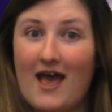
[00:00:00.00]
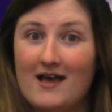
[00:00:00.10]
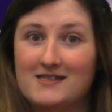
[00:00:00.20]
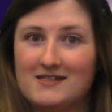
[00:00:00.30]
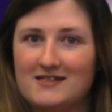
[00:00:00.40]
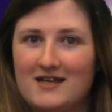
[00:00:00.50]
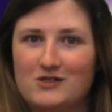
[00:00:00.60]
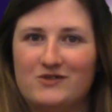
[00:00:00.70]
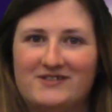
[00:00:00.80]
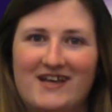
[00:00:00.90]

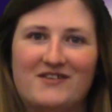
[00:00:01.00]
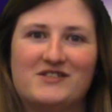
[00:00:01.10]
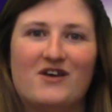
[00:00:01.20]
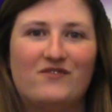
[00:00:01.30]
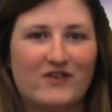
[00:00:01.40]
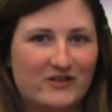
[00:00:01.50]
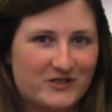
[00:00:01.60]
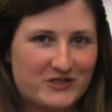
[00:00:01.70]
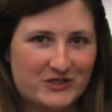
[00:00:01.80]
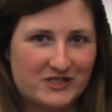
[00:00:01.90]
accidental deaths of fellow
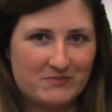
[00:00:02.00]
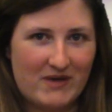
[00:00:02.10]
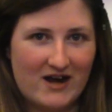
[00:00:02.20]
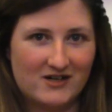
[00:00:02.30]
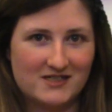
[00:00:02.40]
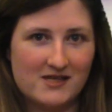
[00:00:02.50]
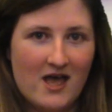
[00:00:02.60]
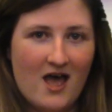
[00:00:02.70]
students' parents.